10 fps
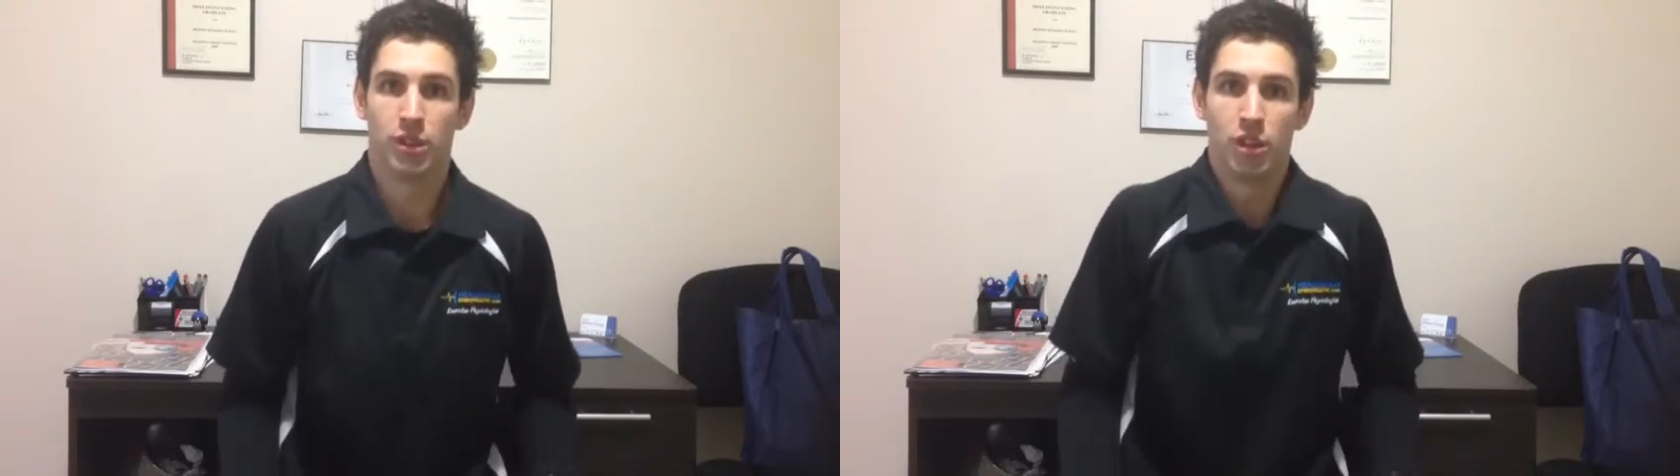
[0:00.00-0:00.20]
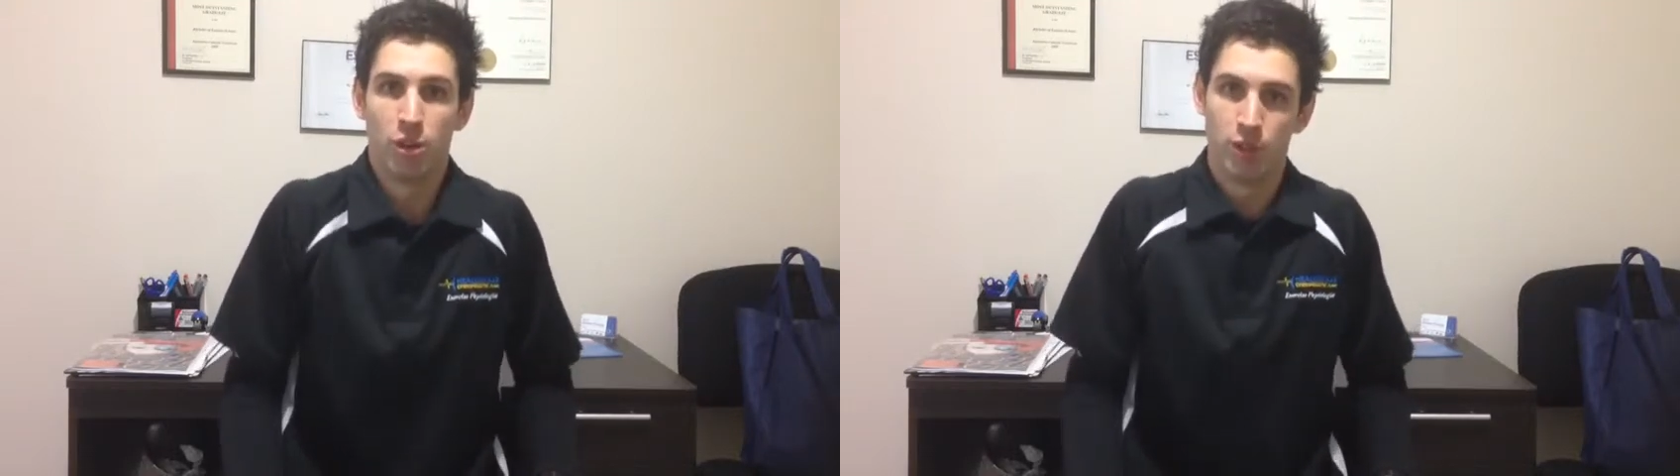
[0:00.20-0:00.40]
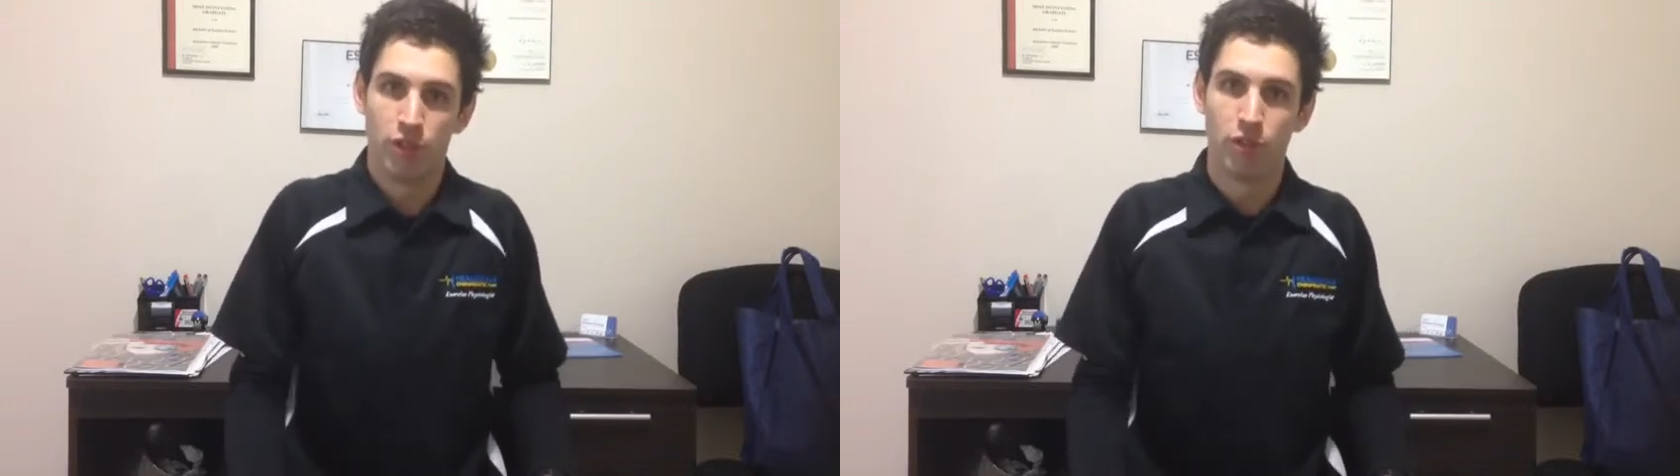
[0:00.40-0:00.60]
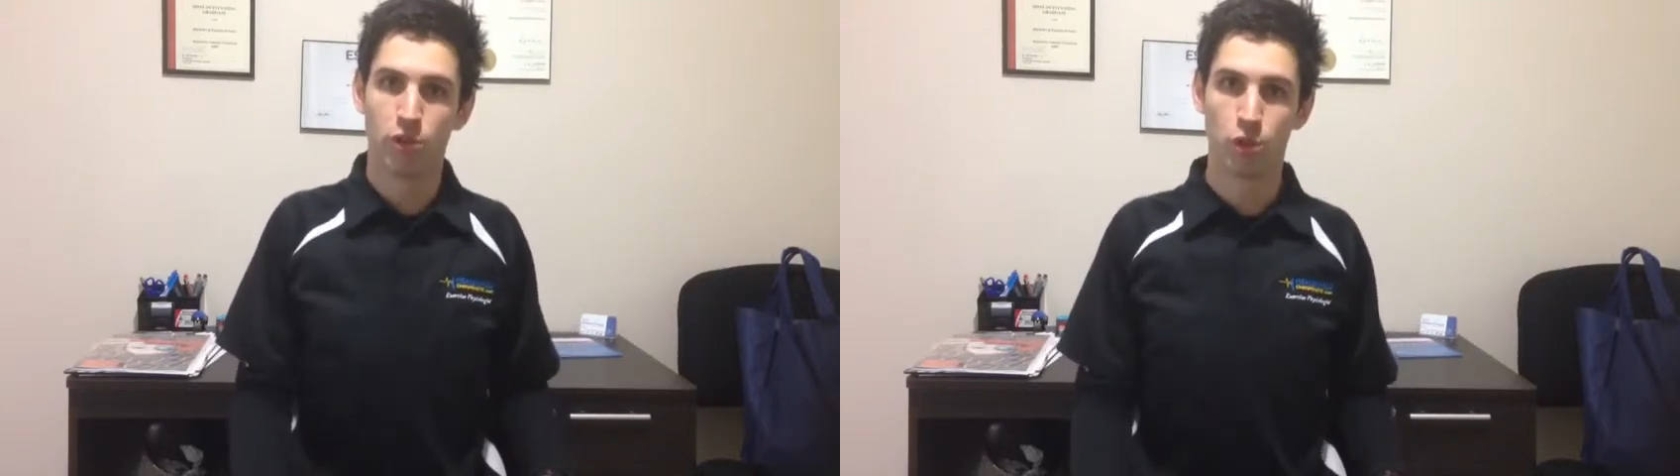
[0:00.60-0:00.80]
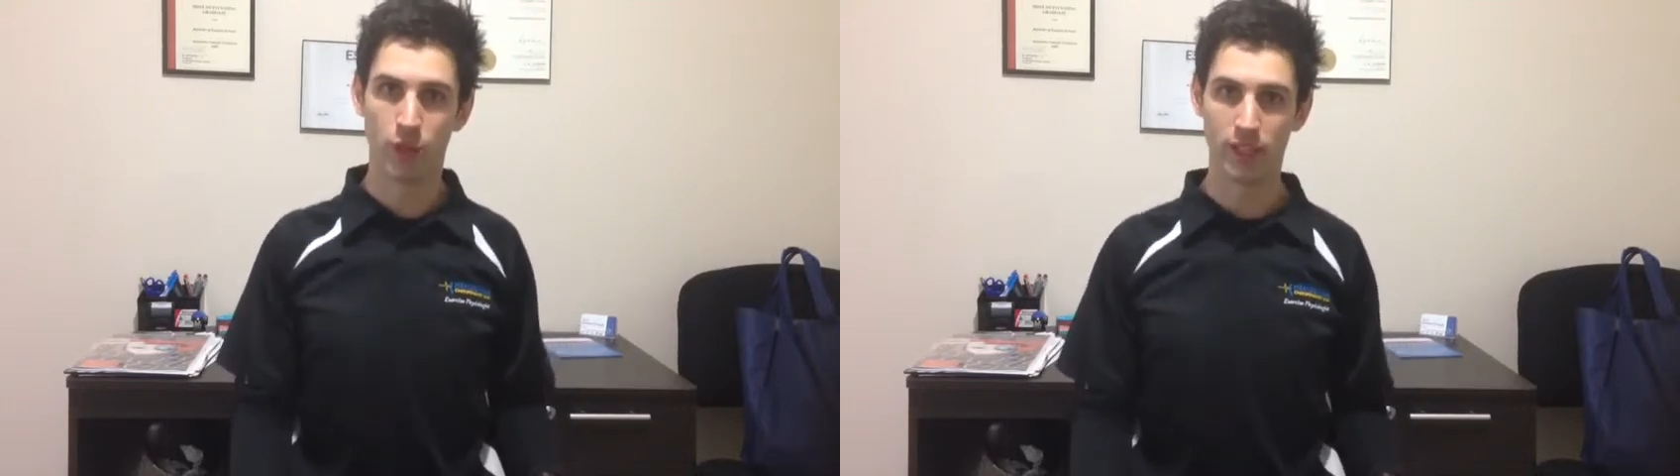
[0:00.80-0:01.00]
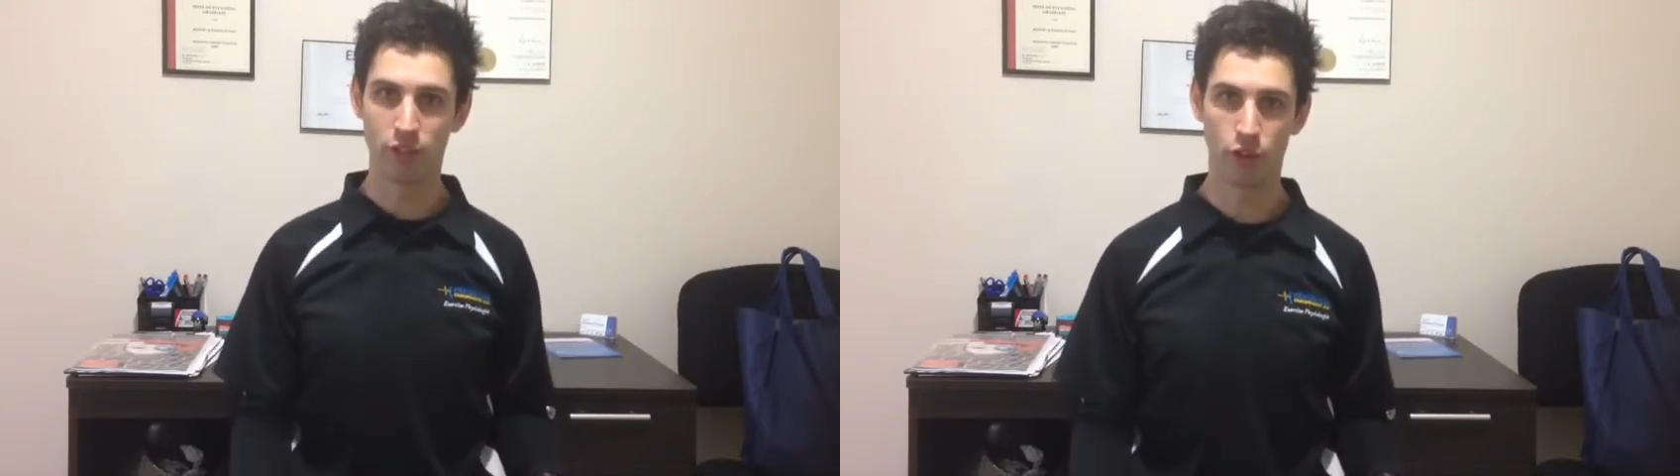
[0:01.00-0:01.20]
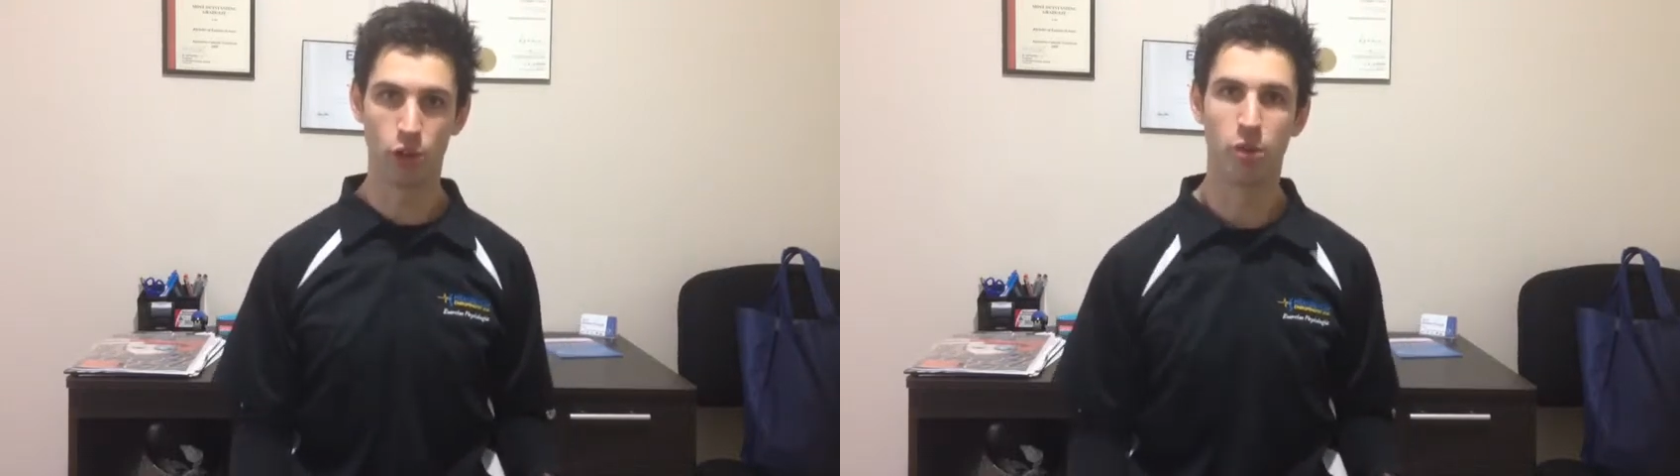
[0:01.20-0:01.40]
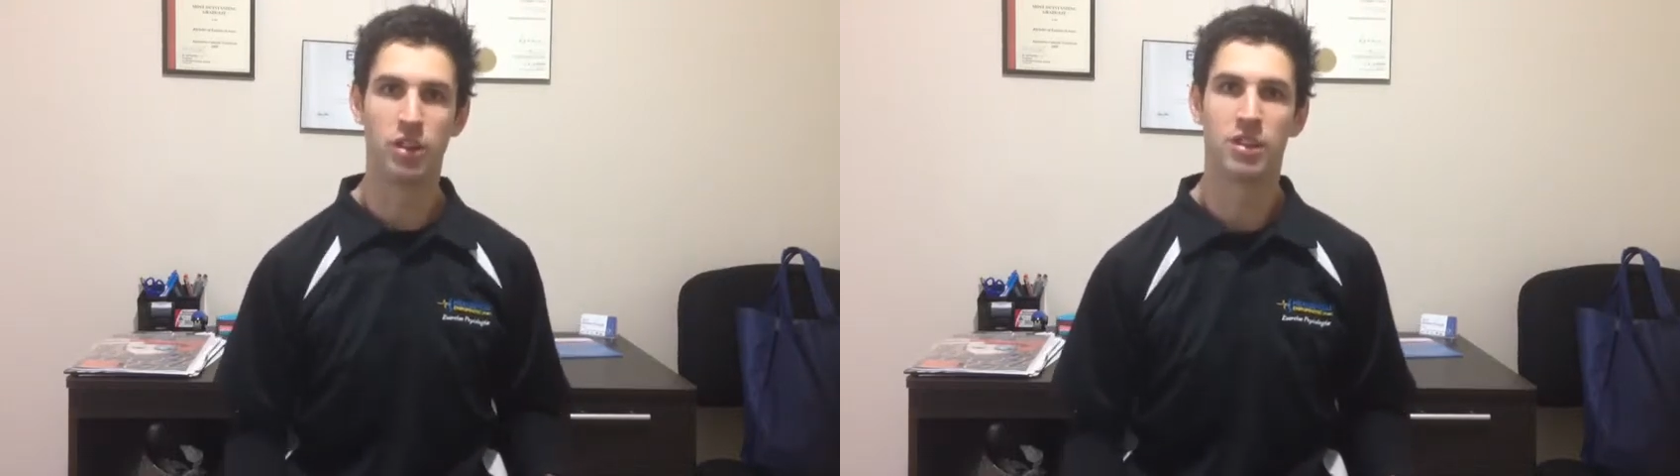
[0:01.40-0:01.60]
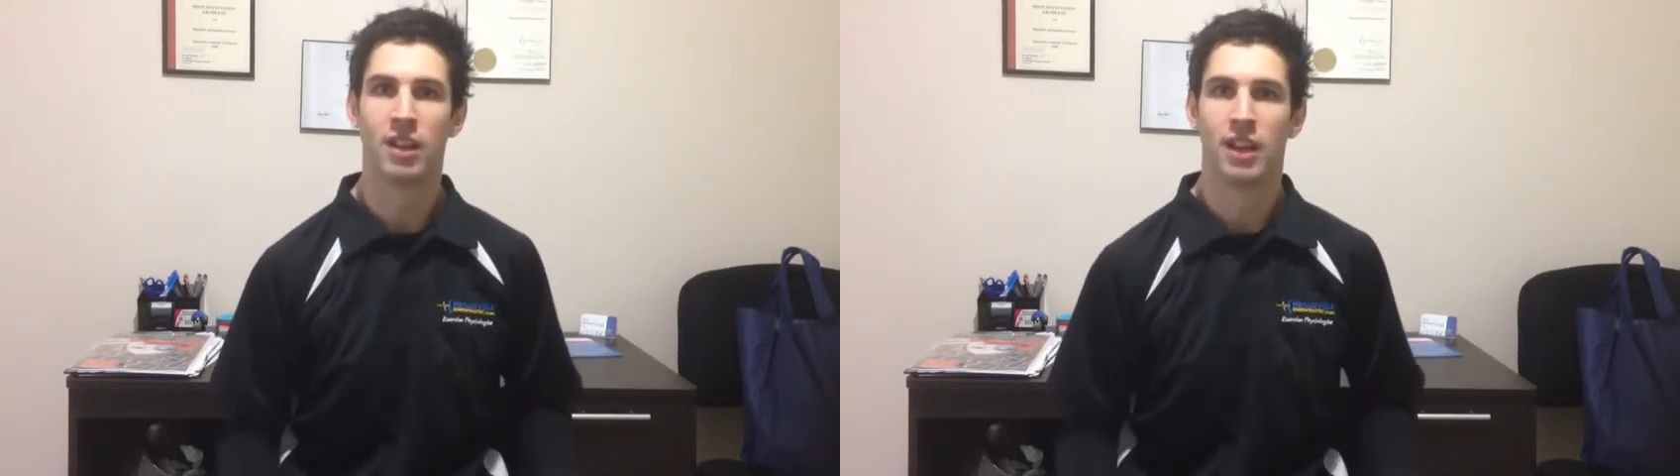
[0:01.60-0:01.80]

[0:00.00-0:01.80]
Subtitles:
So it'll be 20 forwards